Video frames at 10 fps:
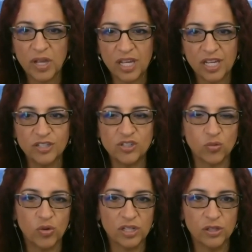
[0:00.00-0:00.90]
page or
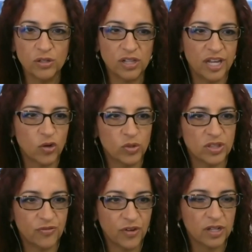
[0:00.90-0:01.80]
what it looked like or what
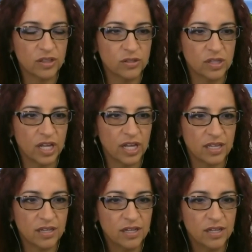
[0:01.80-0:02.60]
the font looked like